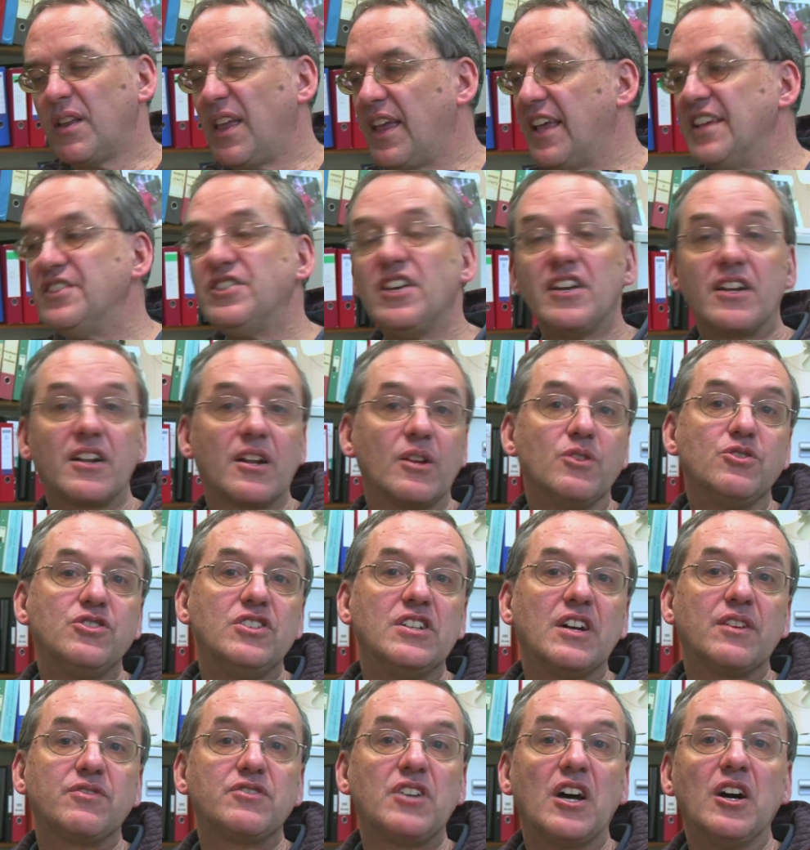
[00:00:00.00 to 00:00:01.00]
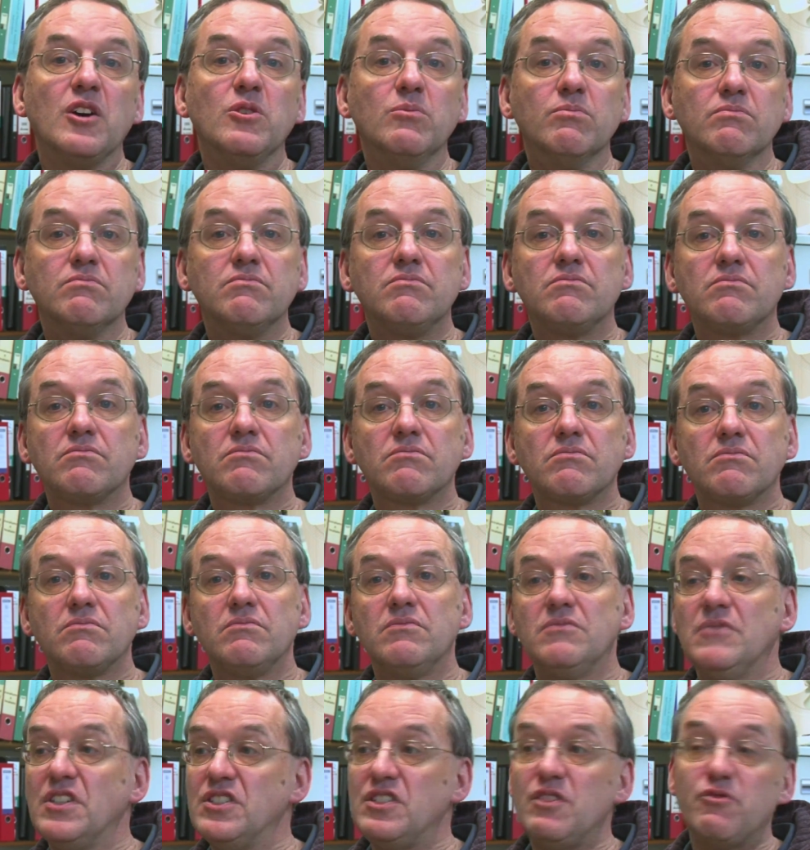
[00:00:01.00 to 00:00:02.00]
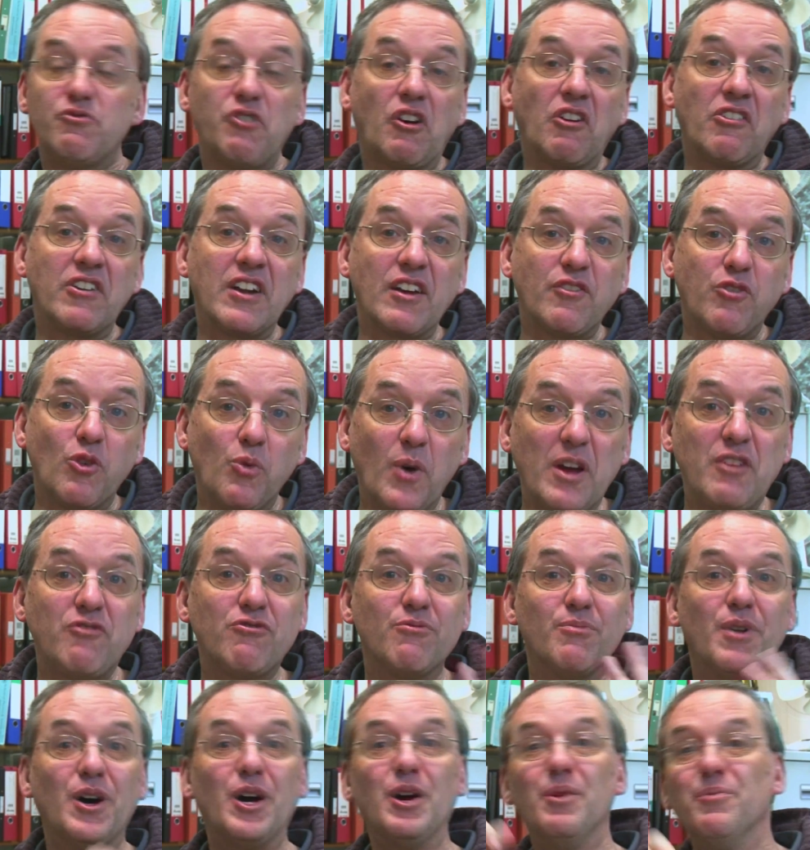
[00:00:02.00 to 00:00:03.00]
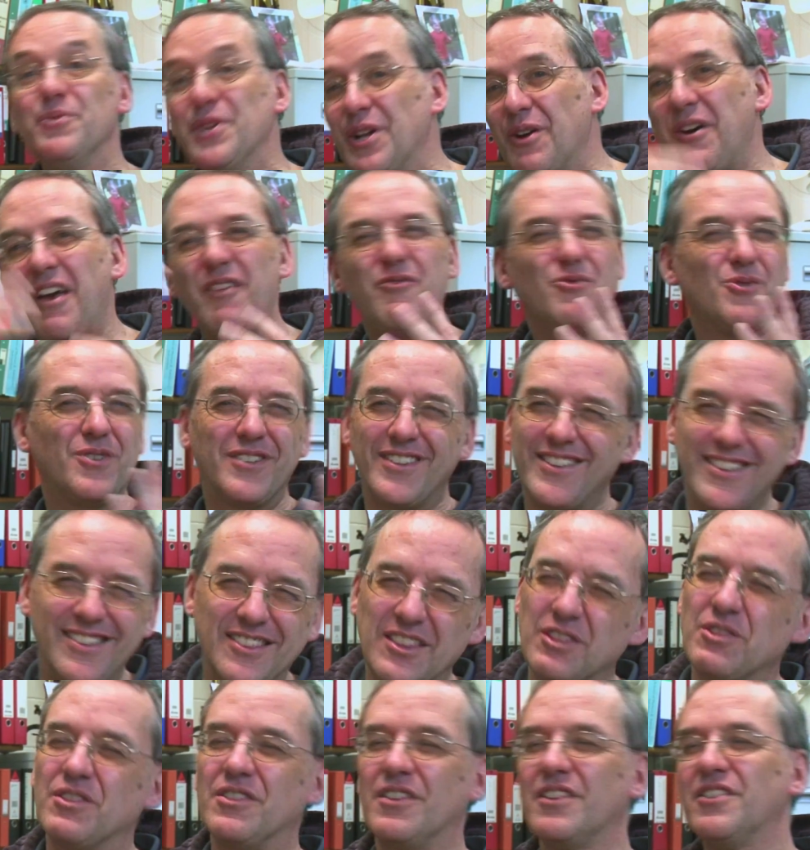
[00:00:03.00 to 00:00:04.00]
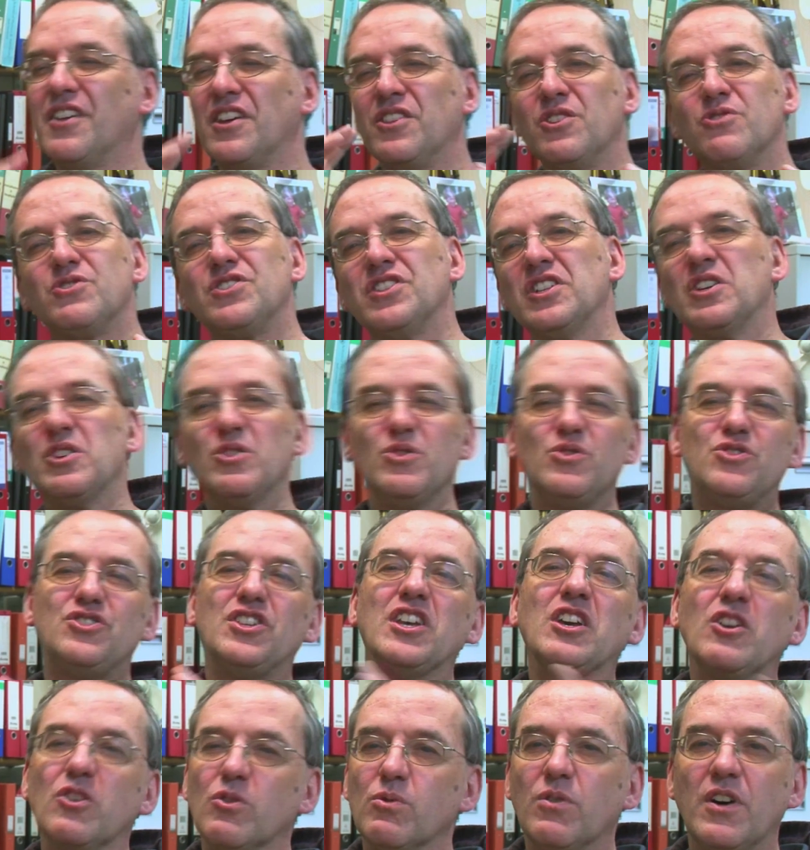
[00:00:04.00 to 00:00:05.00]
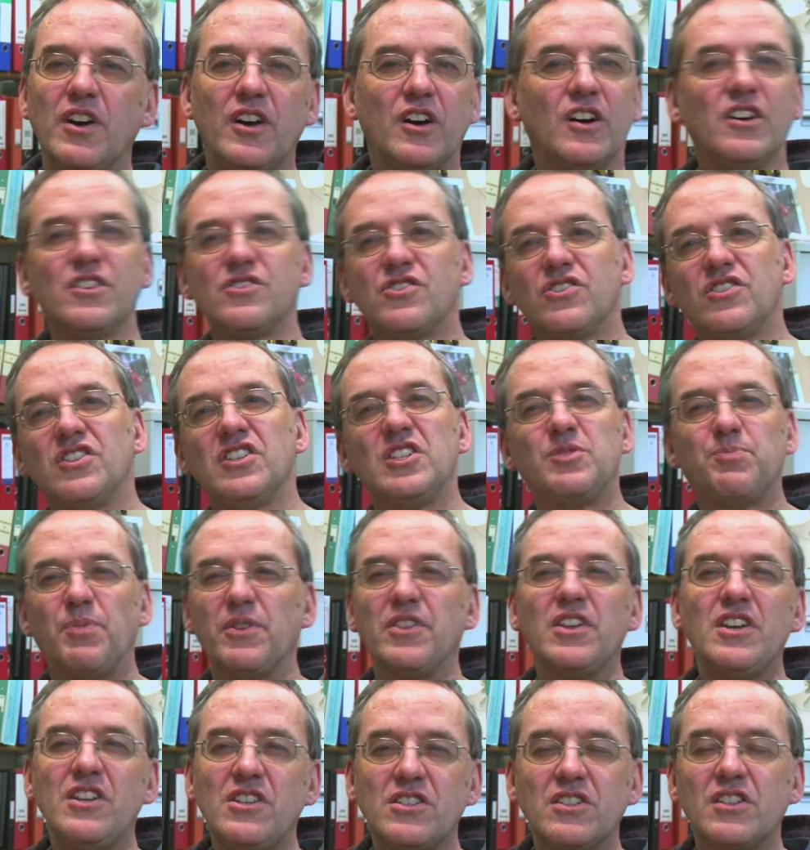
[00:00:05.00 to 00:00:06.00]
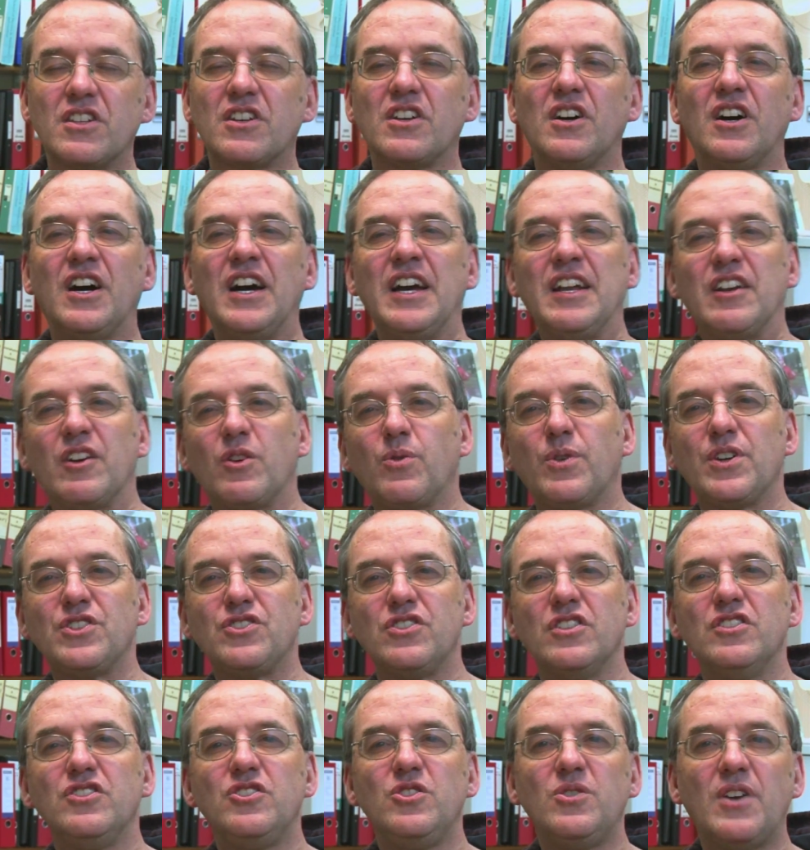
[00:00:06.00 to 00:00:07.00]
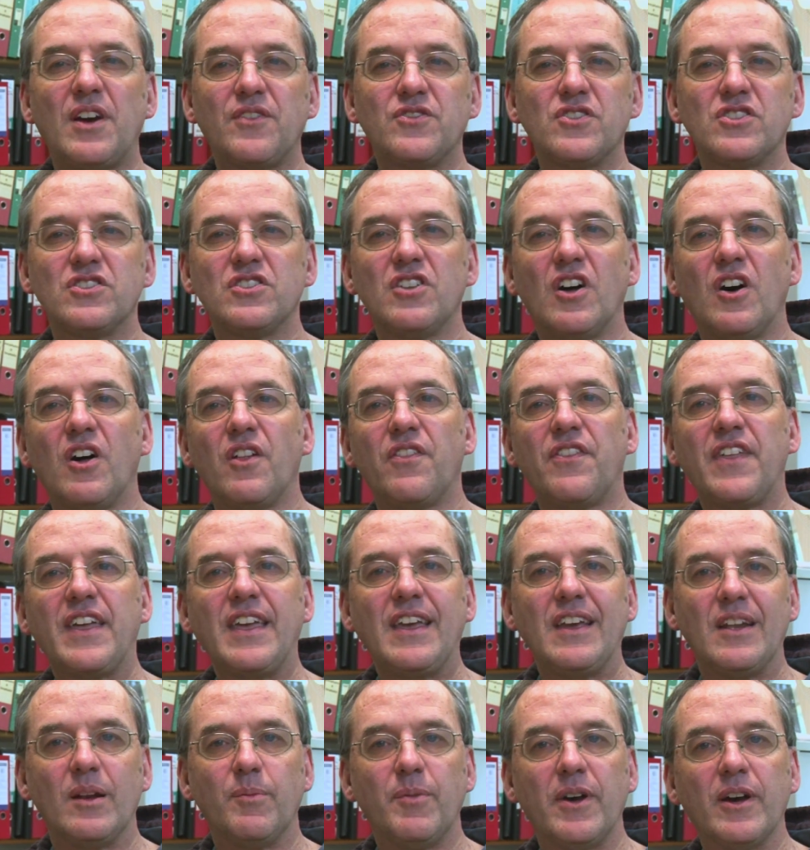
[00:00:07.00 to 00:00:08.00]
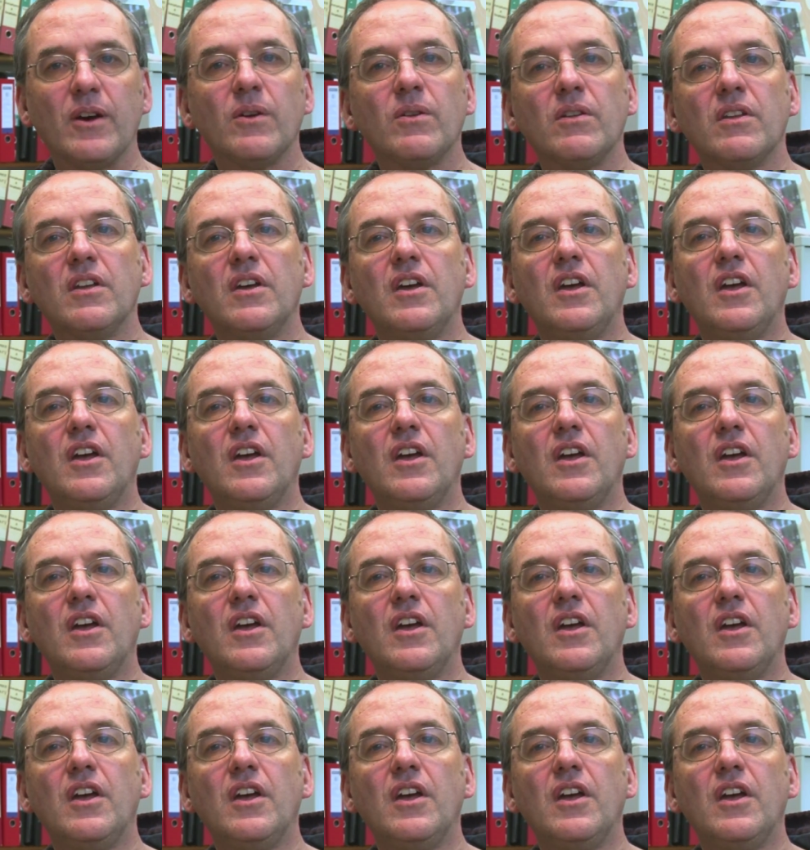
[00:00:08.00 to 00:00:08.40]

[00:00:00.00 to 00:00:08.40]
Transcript: Is it close enough to home? Is it far enough away from home? You know, and there's no single right answer to this, but these are the kind of questions you have to start thinking about